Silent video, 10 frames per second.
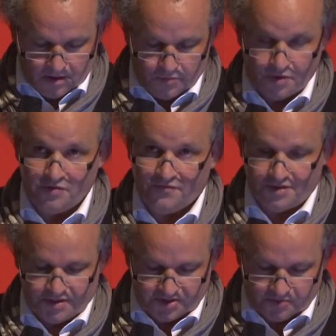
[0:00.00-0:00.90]
Moreover,
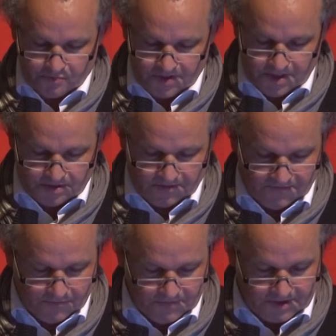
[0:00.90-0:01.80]
the speed
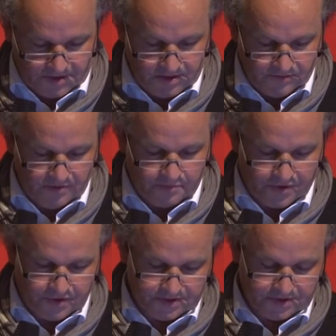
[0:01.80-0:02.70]
of material
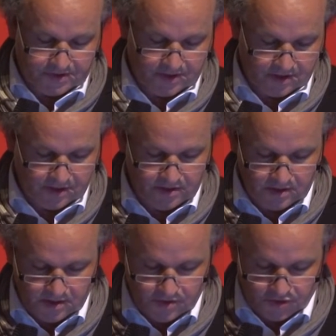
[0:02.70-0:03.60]
processing and the
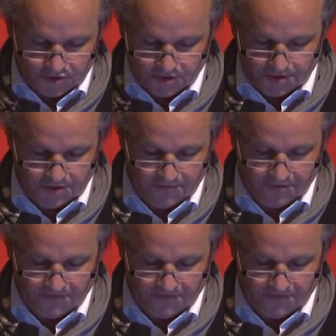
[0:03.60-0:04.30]
huge turnover